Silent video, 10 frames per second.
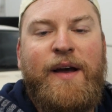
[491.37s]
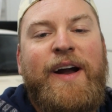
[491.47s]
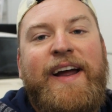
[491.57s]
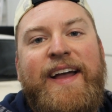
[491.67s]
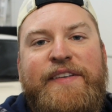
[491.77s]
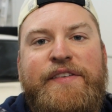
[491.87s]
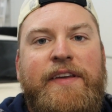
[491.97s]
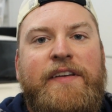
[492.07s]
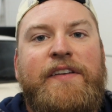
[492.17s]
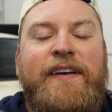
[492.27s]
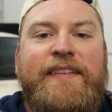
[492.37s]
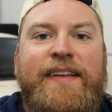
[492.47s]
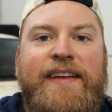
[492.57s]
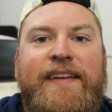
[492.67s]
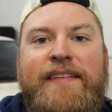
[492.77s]
Alright guys, so the
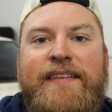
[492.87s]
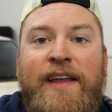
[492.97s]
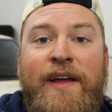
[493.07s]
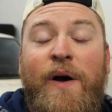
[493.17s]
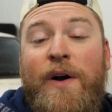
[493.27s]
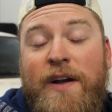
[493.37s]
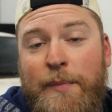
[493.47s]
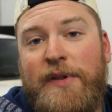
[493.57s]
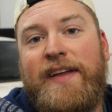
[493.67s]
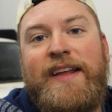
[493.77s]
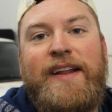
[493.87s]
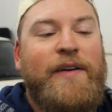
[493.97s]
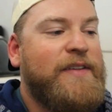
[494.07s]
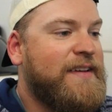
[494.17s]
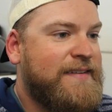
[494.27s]
exhaust is all complete,
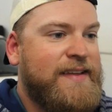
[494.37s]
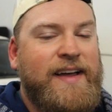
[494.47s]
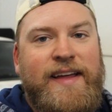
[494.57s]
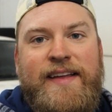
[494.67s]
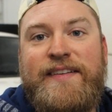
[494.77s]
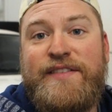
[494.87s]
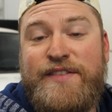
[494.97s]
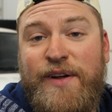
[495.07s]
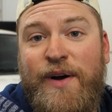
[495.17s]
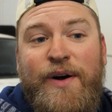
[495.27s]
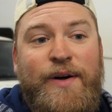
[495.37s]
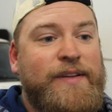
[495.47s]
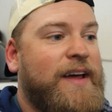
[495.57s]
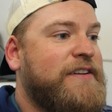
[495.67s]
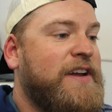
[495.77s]
everything's tight, it's installed,
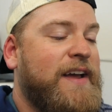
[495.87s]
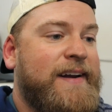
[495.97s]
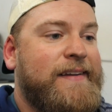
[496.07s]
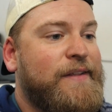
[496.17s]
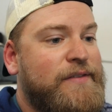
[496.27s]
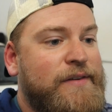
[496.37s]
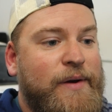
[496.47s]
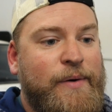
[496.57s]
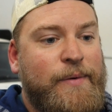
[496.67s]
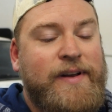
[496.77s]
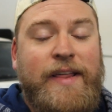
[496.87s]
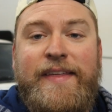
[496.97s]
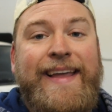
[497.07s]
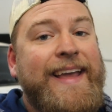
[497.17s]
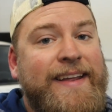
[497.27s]
I checked, there's
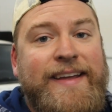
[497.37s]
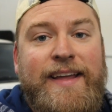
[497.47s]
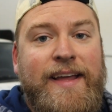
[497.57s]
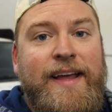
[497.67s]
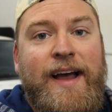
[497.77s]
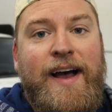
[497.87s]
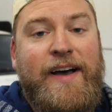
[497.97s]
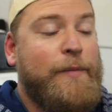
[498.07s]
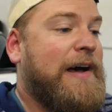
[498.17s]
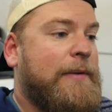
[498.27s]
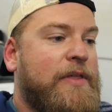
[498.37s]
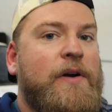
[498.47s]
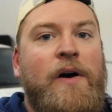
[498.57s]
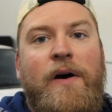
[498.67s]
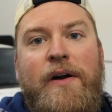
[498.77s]
nothing hitting the bottom of
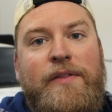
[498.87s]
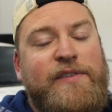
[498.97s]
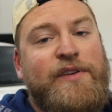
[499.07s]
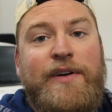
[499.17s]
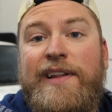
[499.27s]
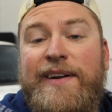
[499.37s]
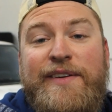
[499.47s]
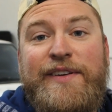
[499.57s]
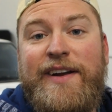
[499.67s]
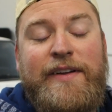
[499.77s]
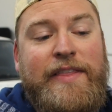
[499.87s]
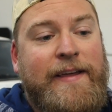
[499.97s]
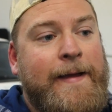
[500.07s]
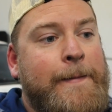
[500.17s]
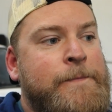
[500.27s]
the car, there's good clearance on
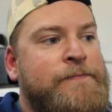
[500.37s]
everything.